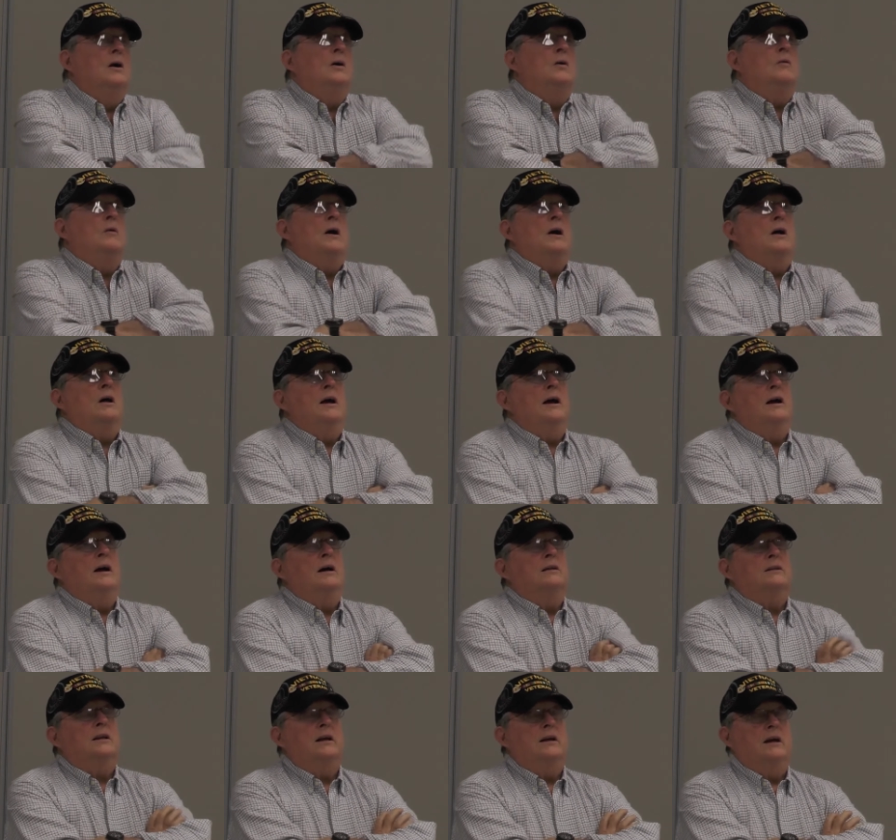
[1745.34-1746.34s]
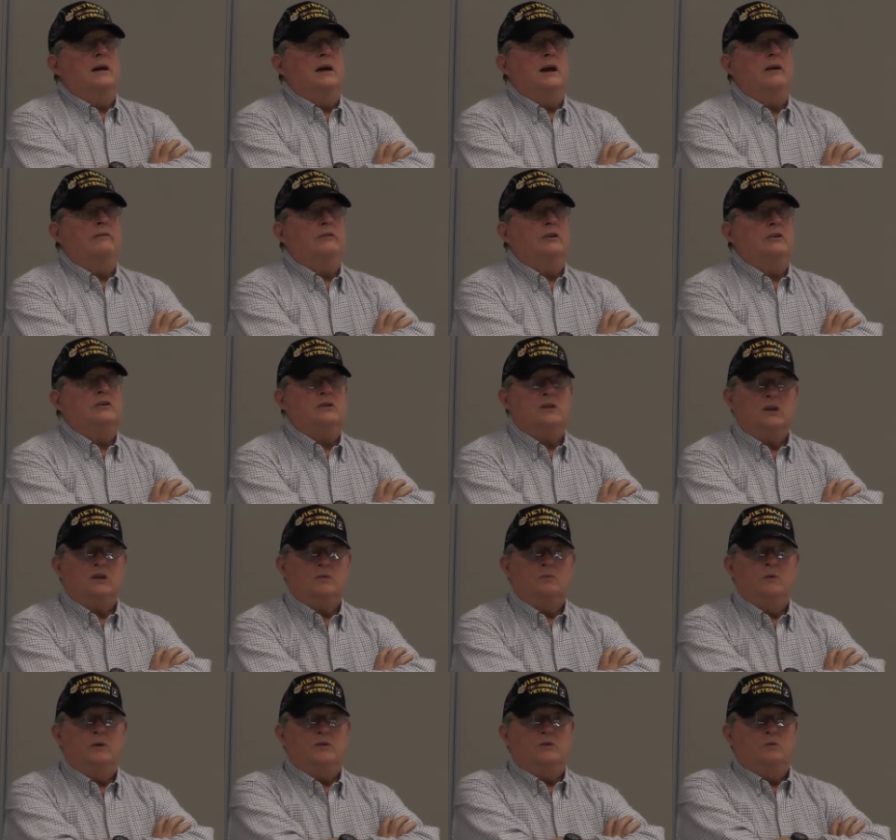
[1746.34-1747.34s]
Well, I'll tell you. After
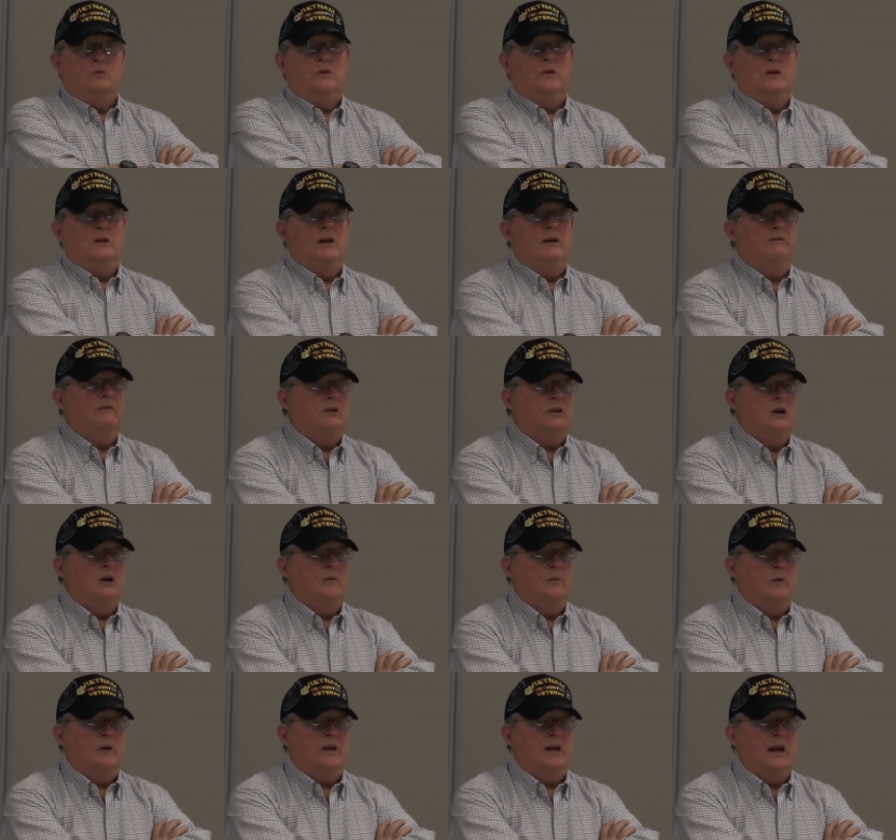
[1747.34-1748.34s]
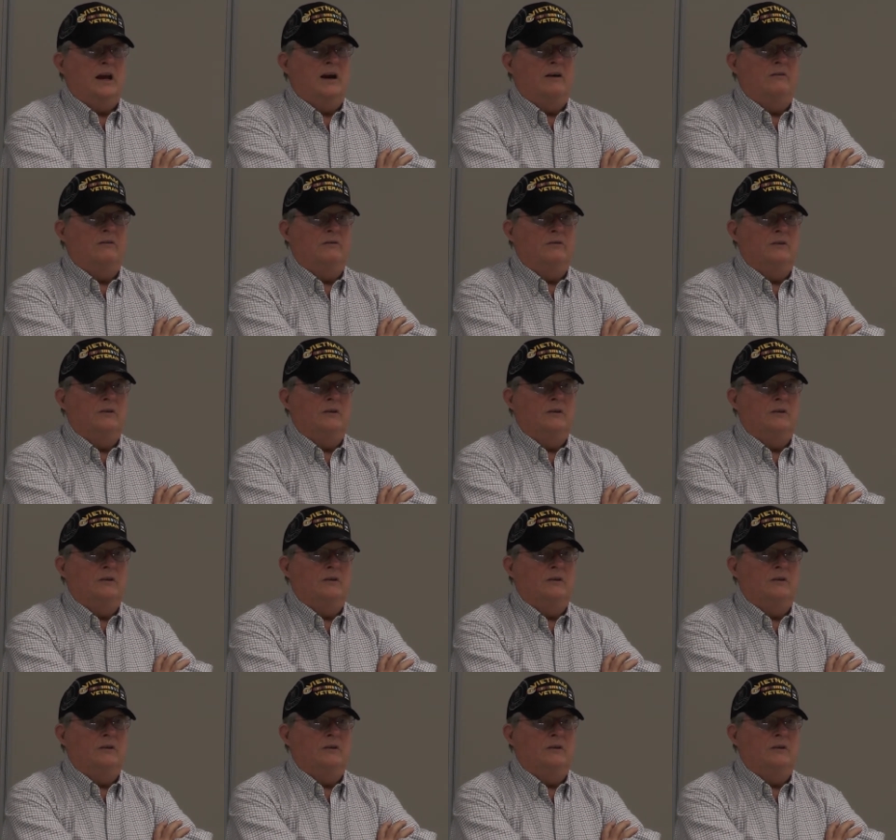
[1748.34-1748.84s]
6 months with the 11th Armored Cav,